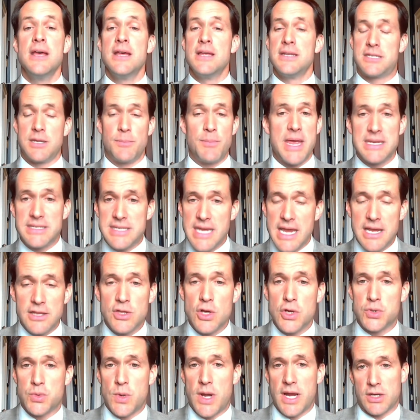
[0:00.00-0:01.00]
to maintain
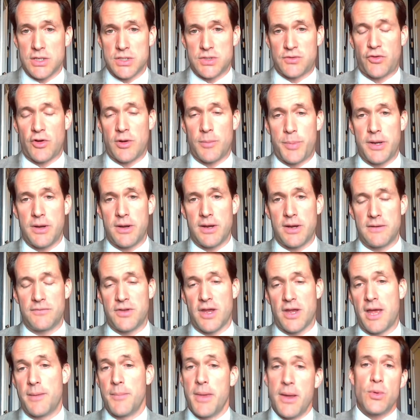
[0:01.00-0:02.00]
those records for a period
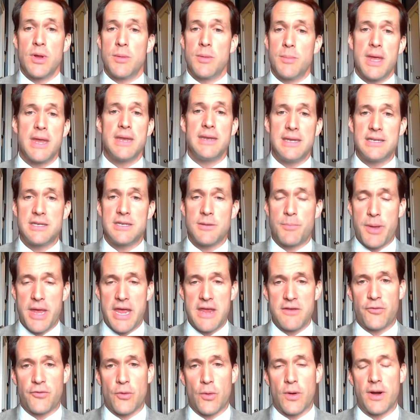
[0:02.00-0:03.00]
of time, and we may need to
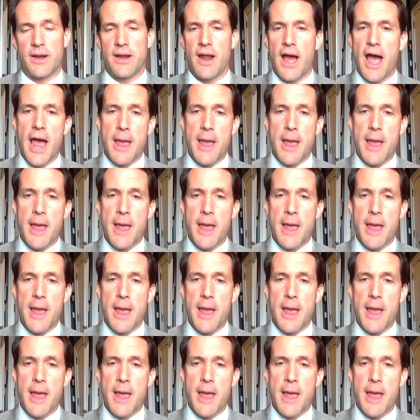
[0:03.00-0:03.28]
pay for it.